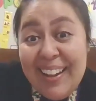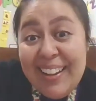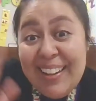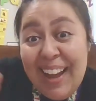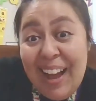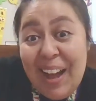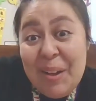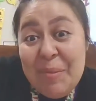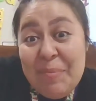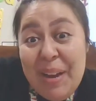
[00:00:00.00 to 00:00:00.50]

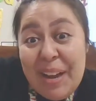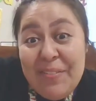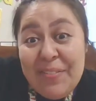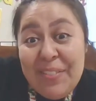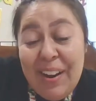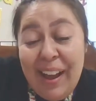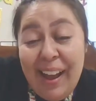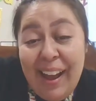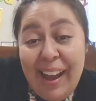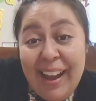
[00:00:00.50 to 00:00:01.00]
Hello, my
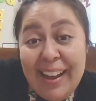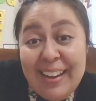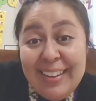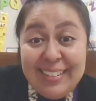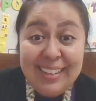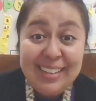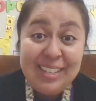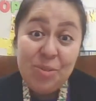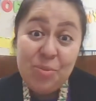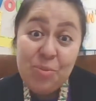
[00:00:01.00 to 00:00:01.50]

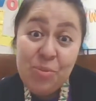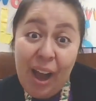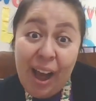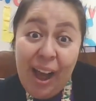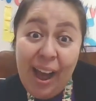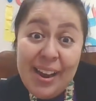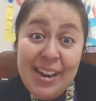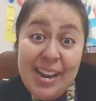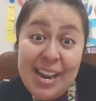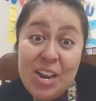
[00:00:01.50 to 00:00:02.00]
friends. It's
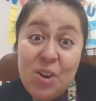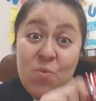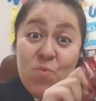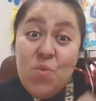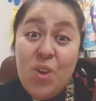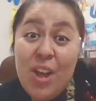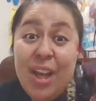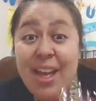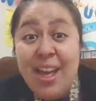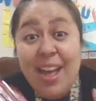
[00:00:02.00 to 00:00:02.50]

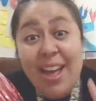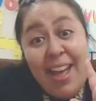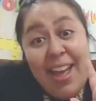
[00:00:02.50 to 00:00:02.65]
Writing